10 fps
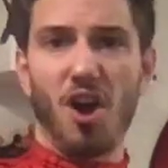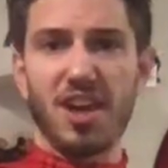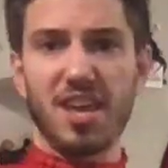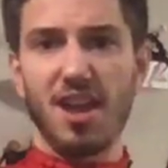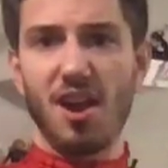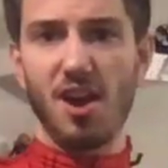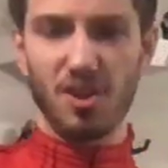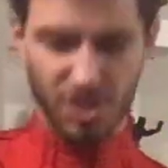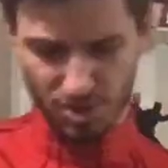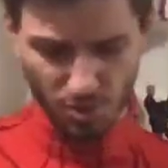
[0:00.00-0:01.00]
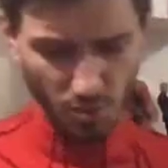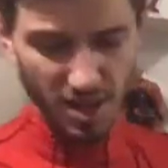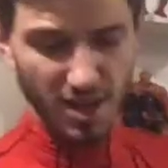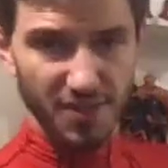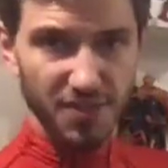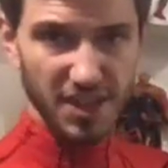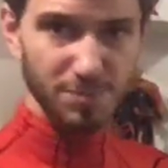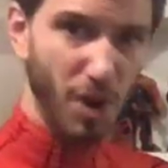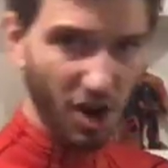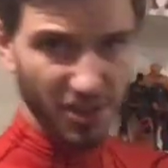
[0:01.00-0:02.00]
here to this
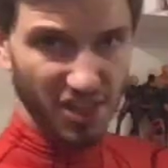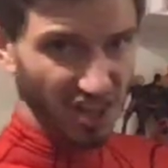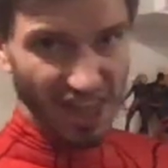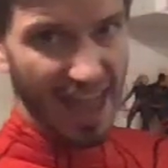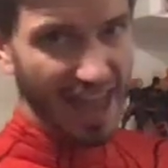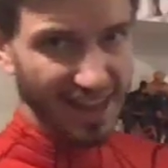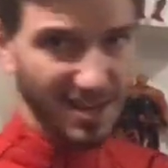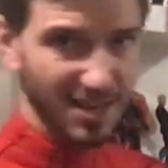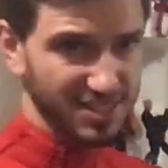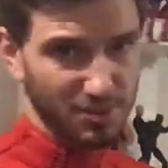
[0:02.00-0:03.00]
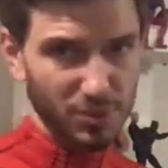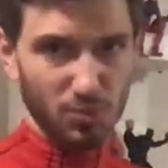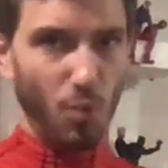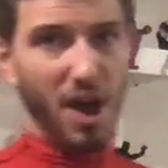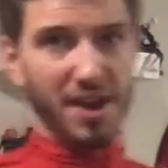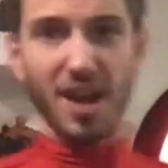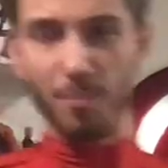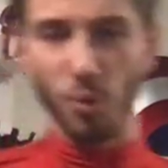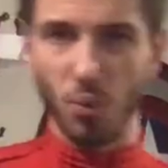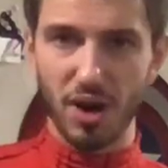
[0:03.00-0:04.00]
part of the leg because it was wadded up
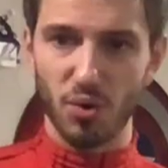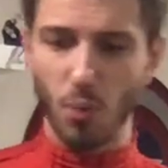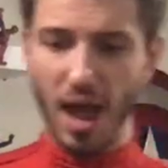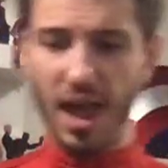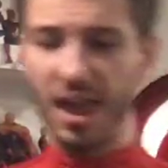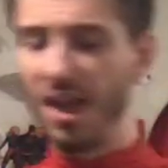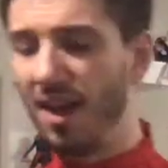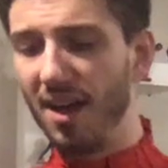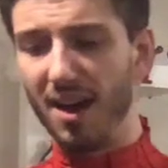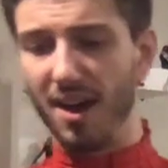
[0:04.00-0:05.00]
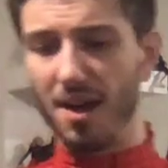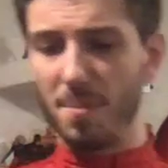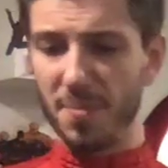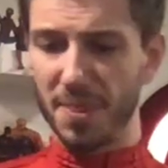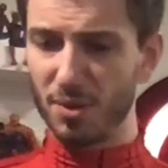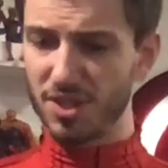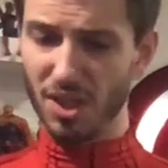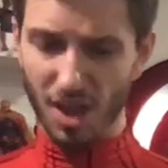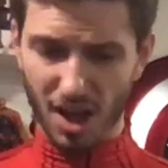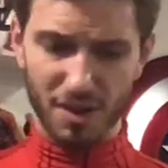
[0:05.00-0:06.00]
a weird way. There was a
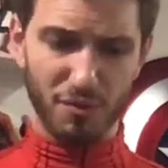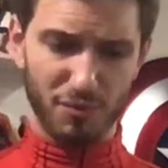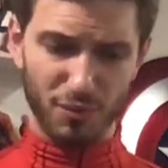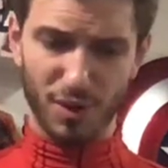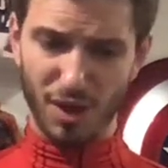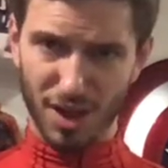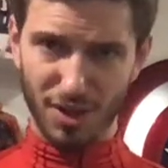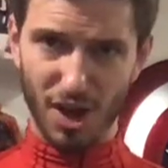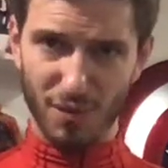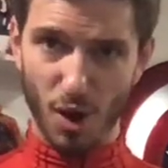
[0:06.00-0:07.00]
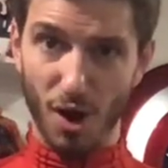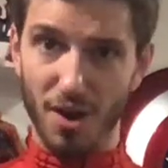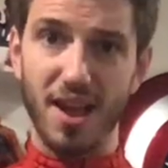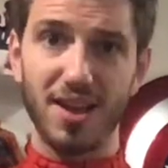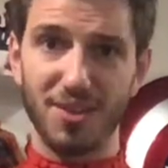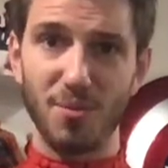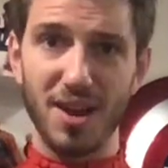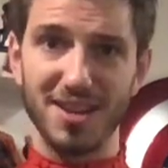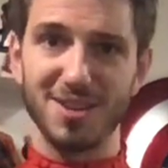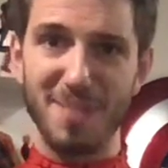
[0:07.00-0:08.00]
lot of heartache that
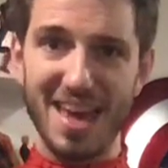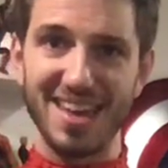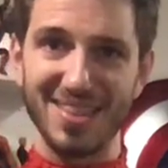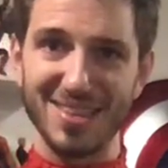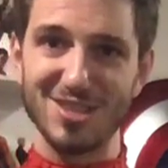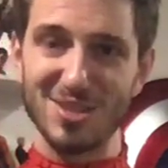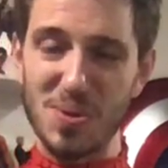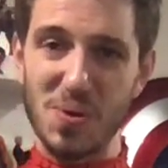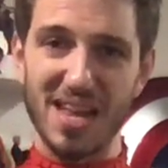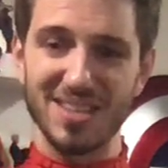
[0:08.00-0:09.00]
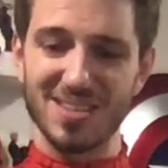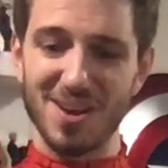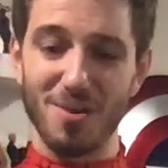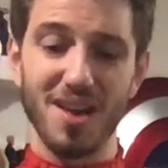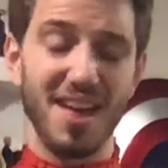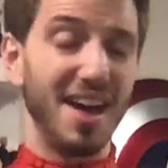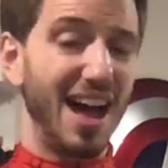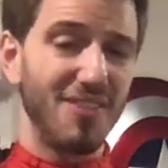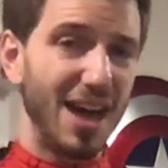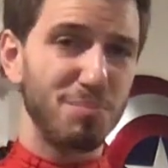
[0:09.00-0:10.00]
went into making this suit. And so
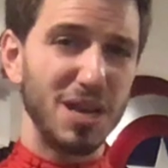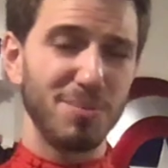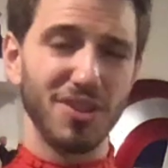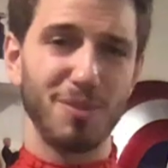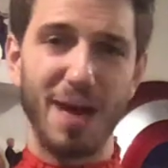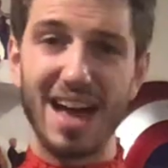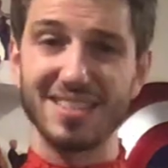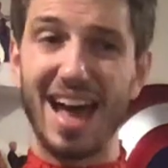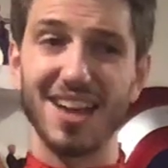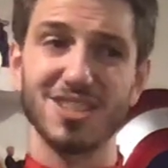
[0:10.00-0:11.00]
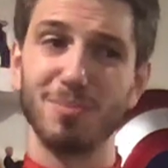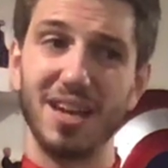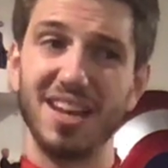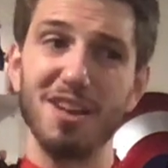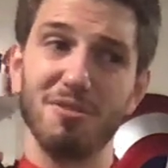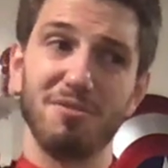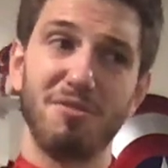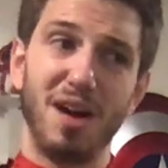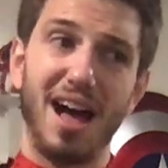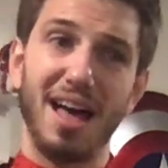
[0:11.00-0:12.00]
I've had people in the past ask me if
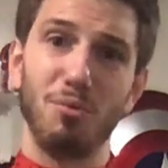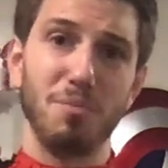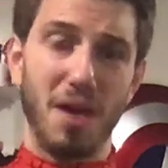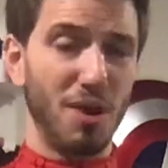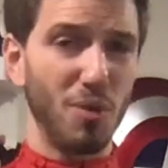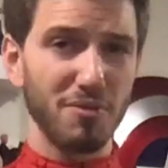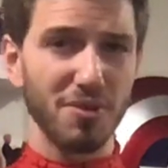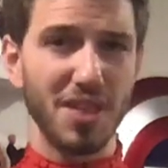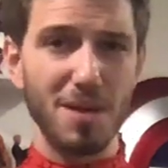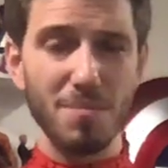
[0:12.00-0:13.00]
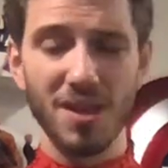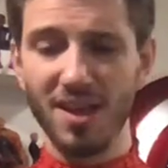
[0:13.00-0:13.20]
I would make one for them.